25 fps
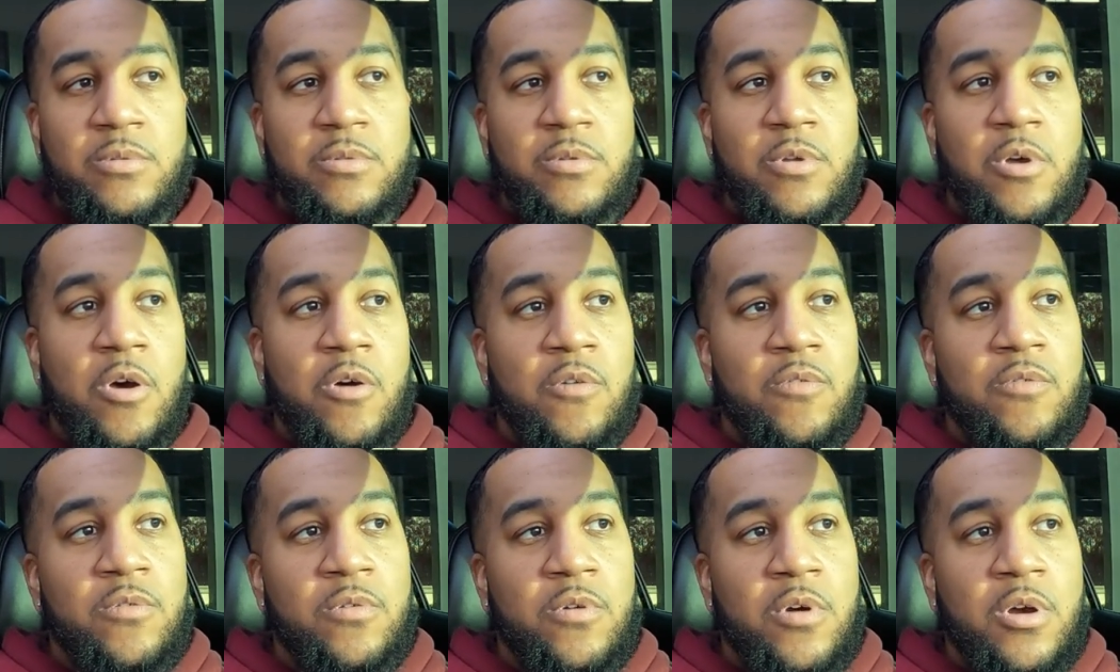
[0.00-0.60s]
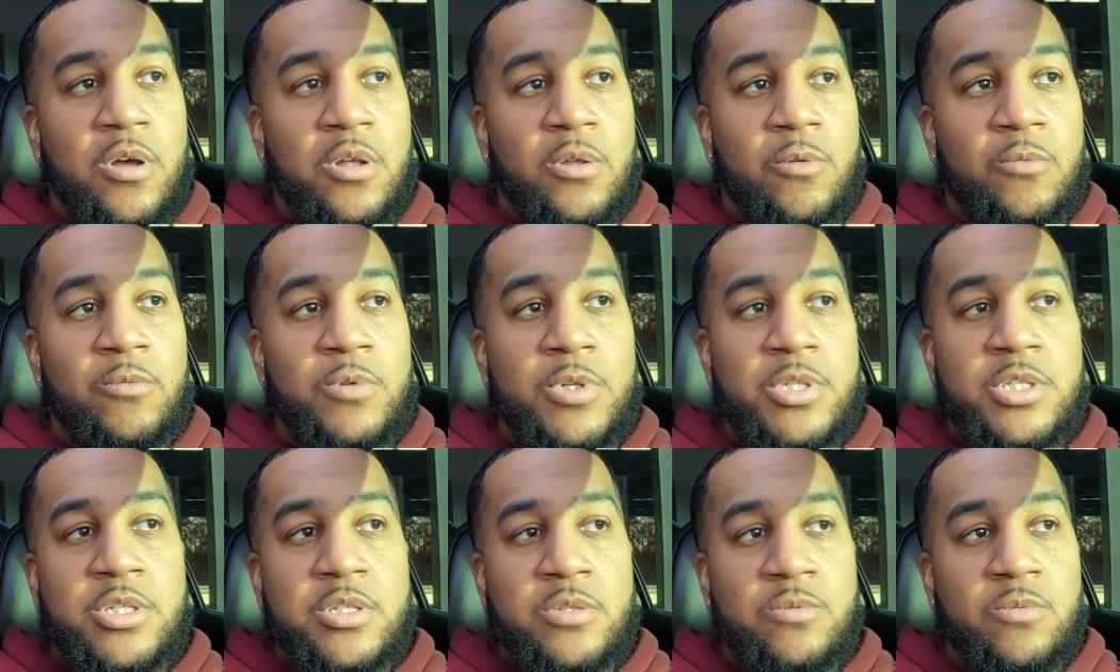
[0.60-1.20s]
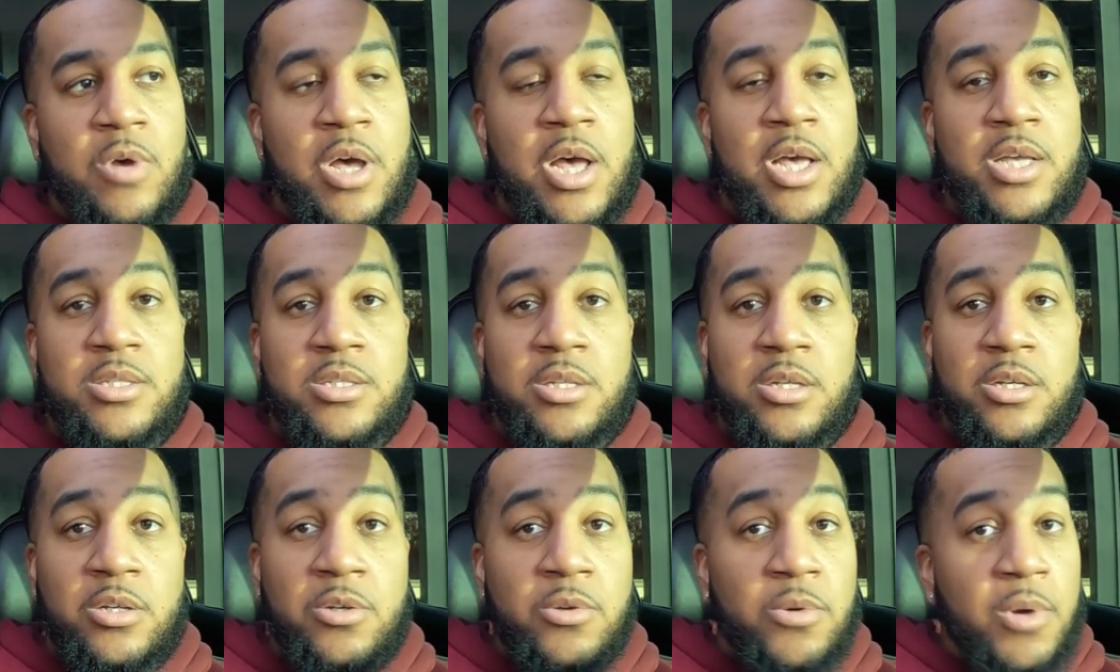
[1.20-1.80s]
overall, which is why it's
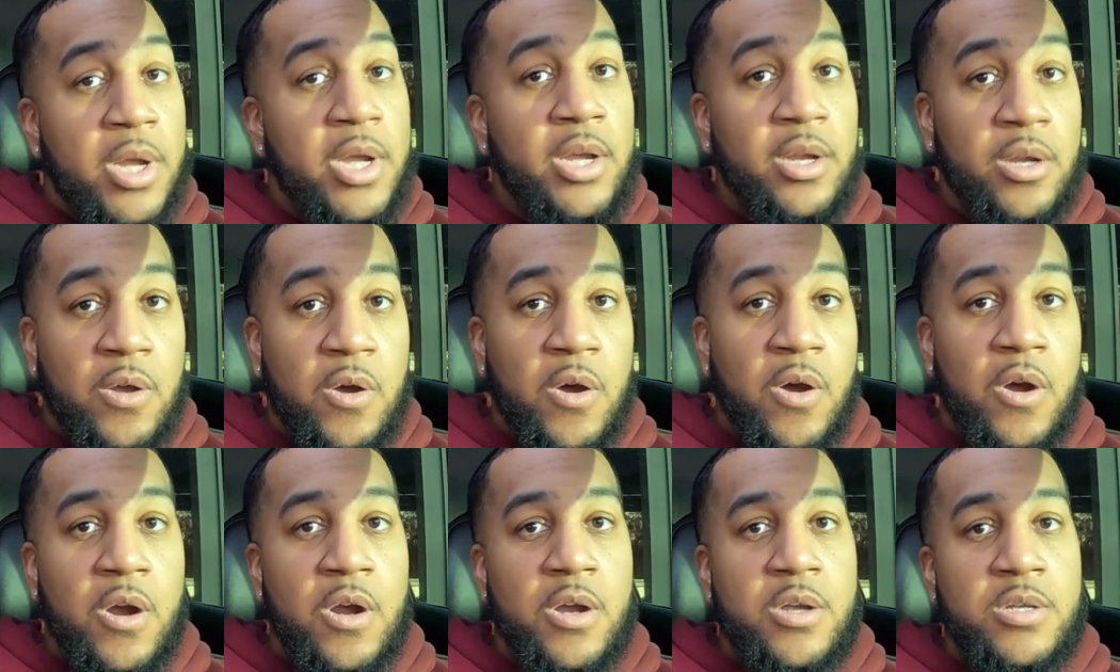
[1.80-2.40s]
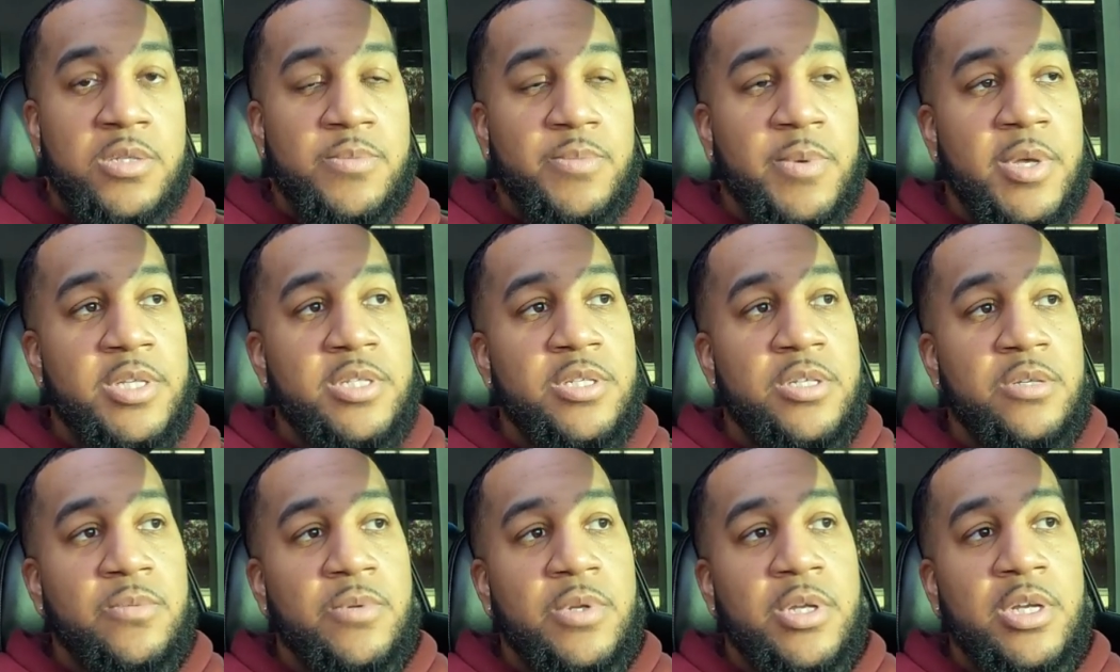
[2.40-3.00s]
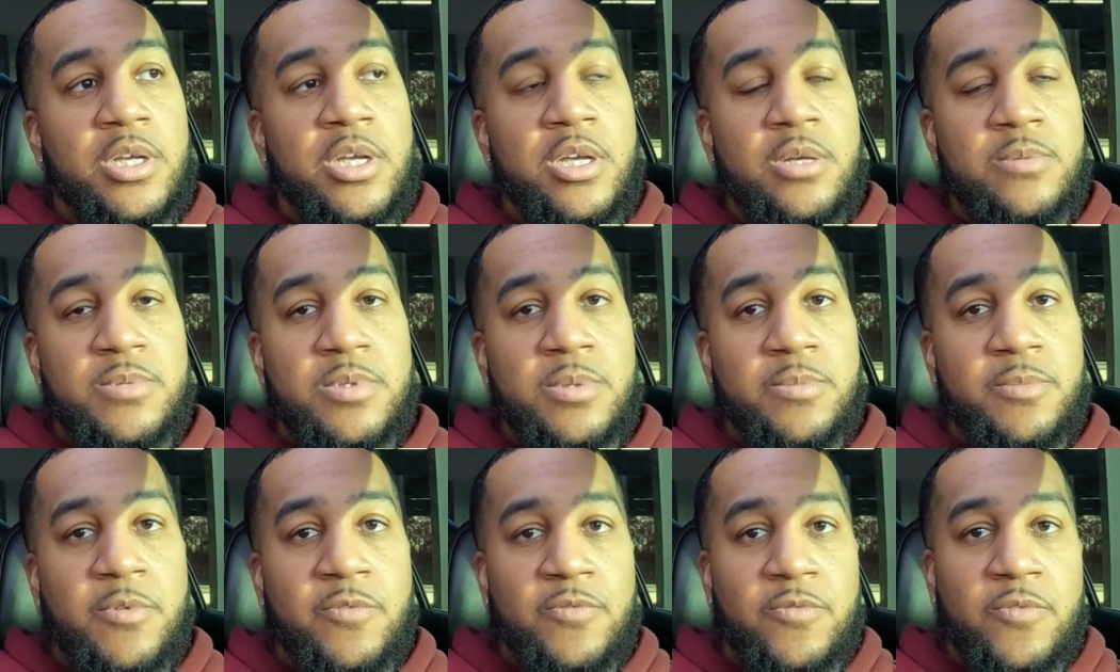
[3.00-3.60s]
a great car, especially when it comes to
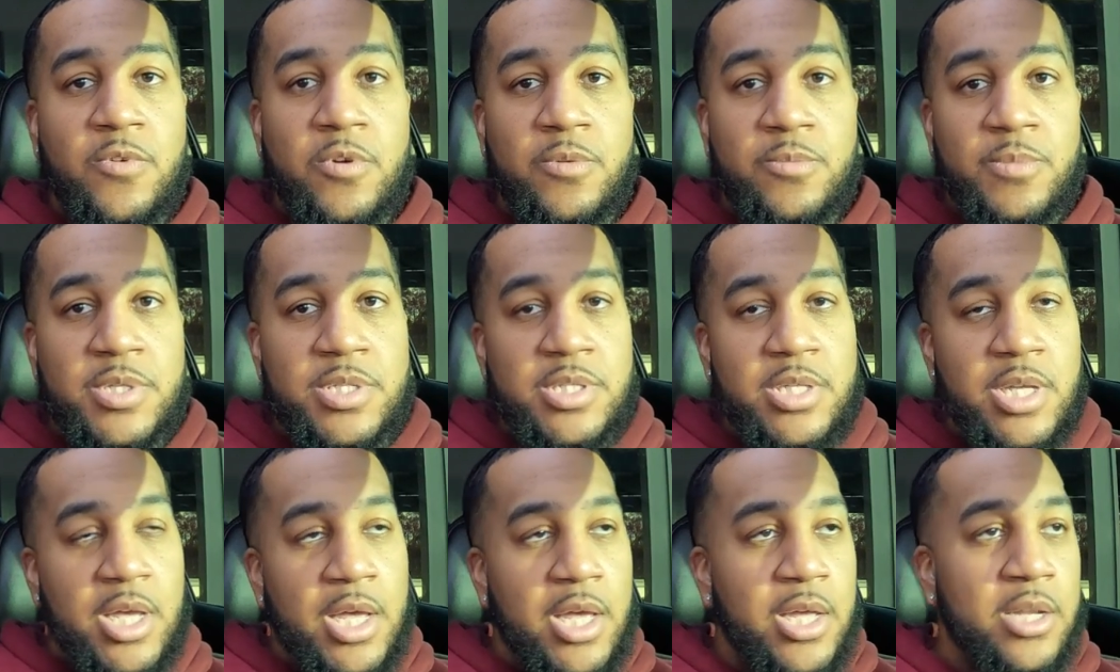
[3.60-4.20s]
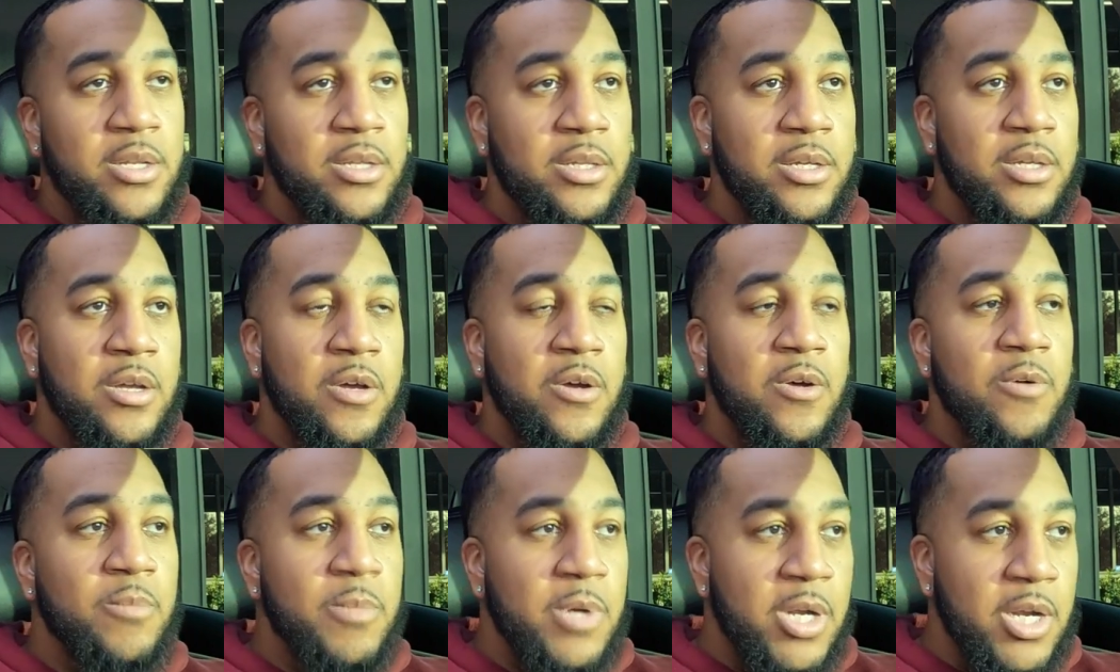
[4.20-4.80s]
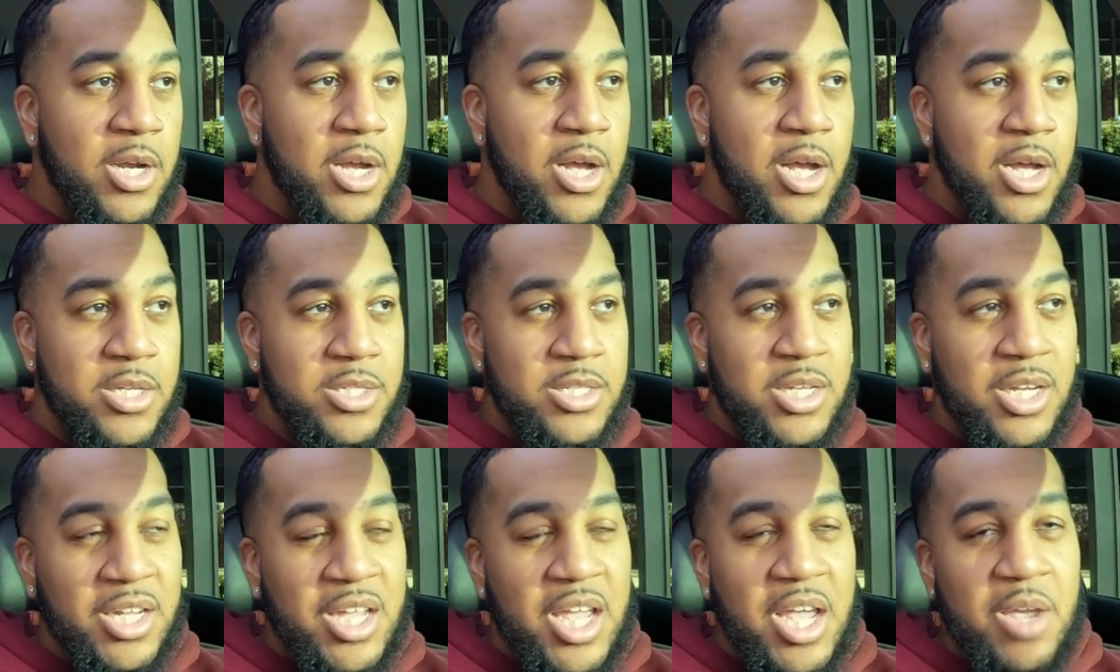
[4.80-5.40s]
performance and handling. Oh my gosh,
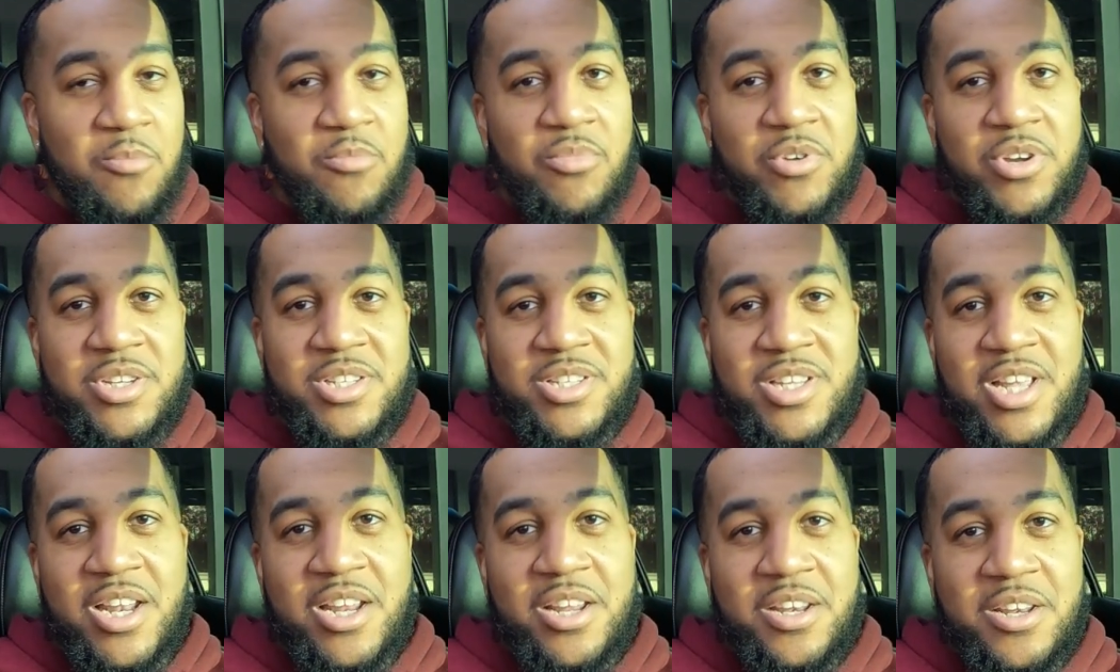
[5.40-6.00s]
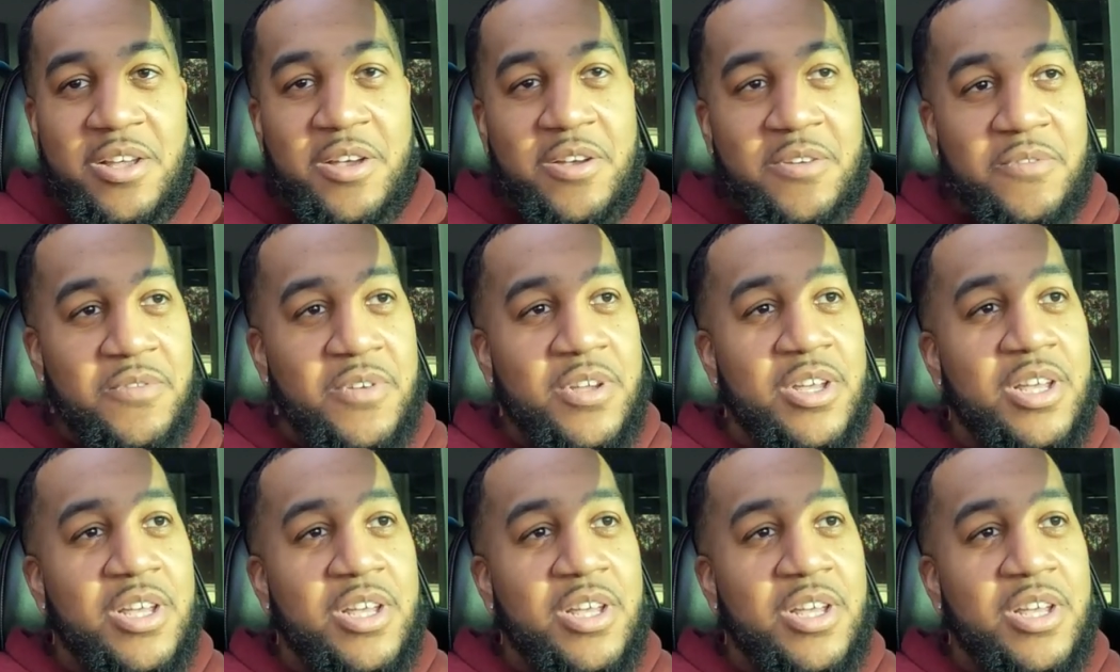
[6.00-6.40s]
I can't preach that enough.